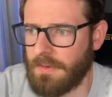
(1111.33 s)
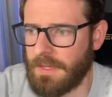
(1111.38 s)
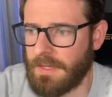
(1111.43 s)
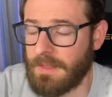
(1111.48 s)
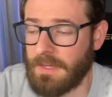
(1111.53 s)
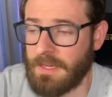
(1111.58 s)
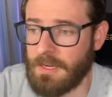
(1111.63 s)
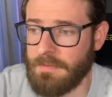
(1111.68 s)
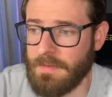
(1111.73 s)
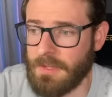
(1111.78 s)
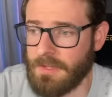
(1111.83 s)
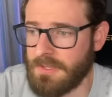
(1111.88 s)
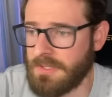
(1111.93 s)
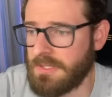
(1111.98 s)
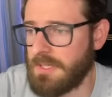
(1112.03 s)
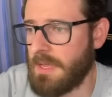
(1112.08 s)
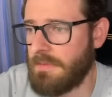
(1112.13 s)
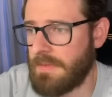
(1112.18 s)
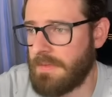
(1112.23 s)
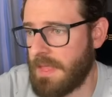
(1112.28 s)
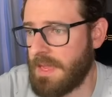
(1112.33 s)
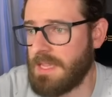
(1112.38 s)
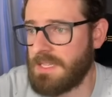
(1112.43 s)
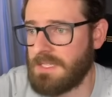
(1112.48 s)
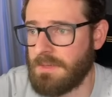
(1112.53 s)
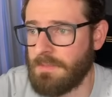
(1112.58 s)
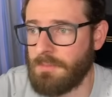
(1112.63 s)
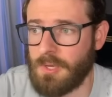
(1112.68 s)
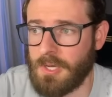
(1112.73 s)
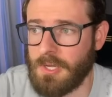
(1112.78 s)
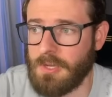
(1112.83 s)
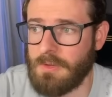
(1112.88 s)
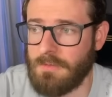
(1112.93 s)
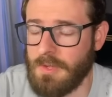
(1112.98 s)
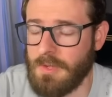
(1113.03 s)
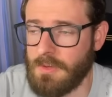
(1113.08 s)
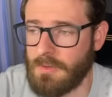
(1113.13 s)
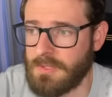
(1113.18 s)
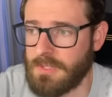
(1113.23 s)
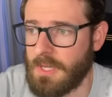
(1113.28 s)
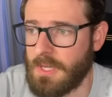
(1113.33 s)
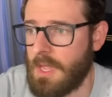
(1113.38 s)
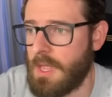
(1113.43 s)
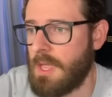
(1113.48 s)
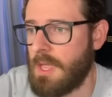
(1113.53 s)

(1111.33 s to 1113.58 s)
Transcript: like Laravel and stuff, and they get some pretty good views.